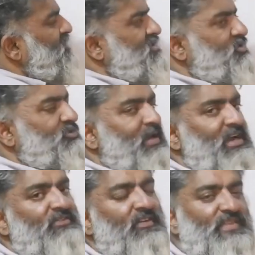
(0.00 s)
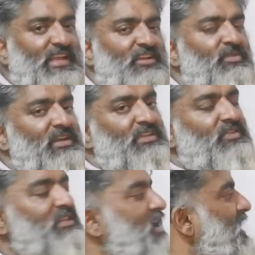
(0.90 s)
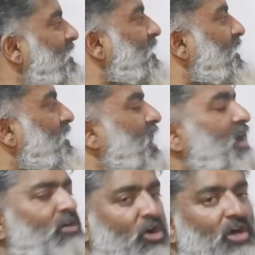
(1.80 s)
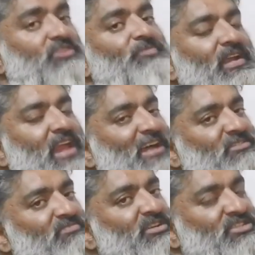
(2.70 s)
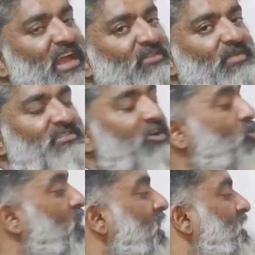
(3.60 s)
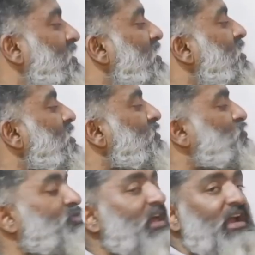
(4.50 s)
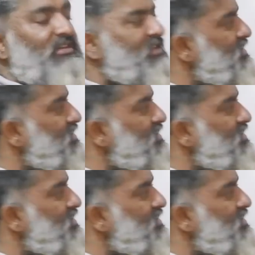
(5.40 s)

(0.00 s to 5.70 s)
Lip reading: means you spend 15 minutes with the idea, or spend as much time as required, so that